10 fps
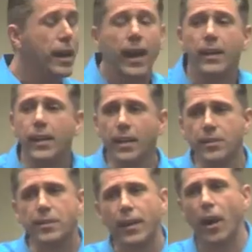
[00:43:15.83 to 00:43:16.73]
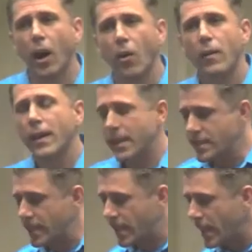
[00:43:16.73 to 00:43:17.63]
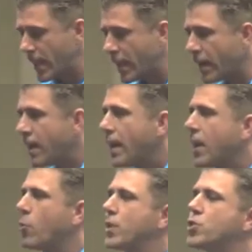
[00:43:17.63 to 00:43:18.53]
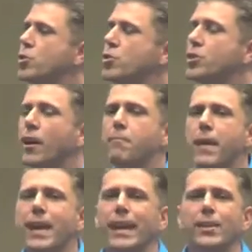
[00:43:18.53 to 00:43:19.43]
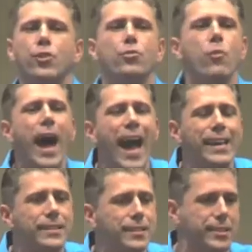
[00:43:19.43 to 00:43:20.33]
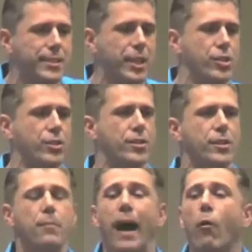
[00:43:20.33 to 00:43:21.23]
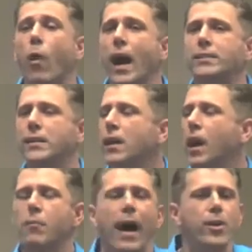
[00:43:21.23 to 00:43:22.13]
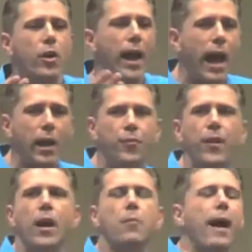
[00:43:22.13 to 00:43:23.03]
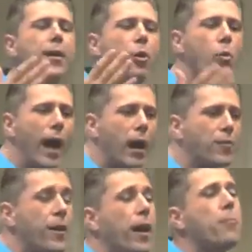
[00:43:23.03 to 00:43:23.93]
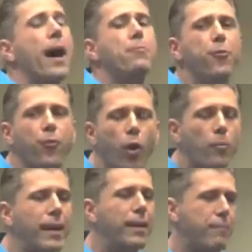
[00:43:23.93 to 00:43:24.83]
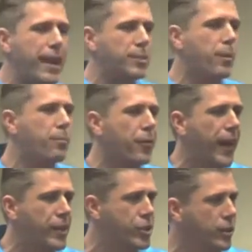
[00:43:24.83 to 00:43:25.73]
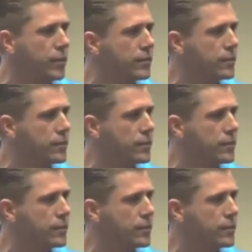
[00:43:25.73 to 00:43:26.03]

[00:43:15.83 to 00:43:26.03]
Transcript: And year zero is the year in which you start making the right decisions. About what? About your health, about your wealth, about performing at maximum potential.